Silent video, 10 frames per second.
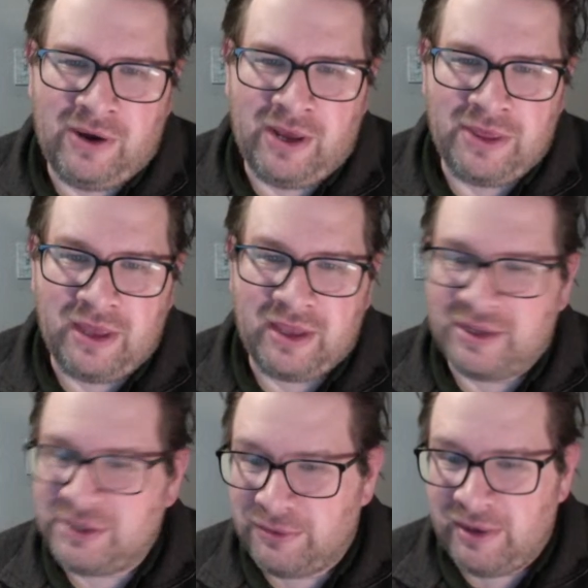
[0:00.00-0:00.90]
thought
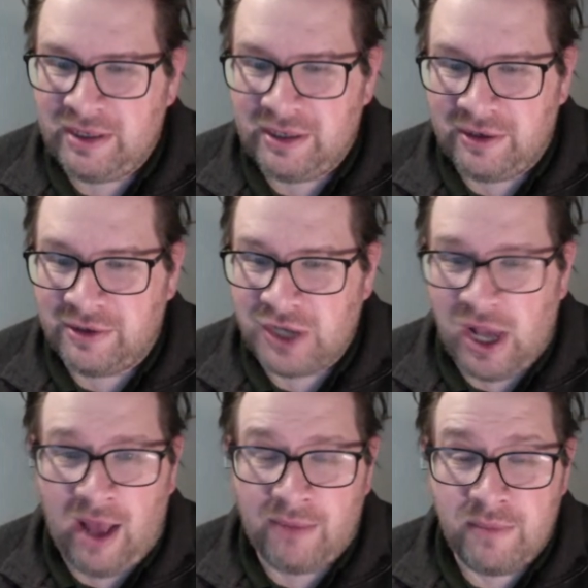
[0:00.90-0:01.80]
Kesselring did a good
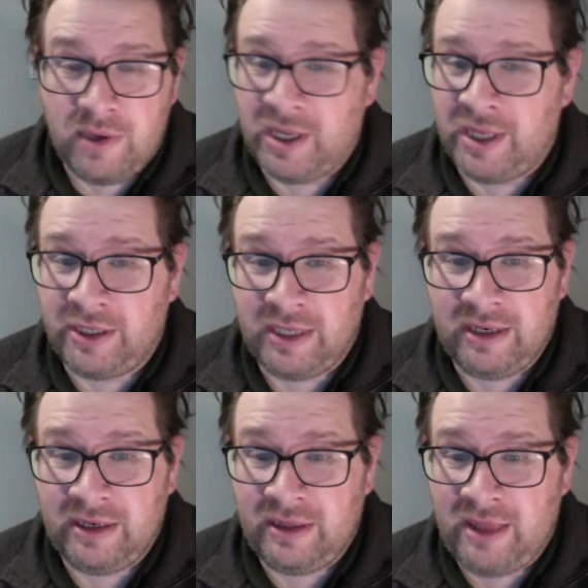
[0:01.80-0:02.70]
job
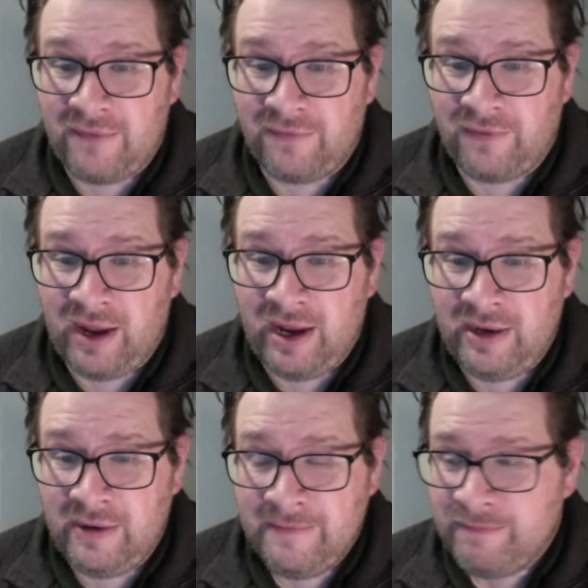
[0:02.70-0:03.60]
getting in that fight,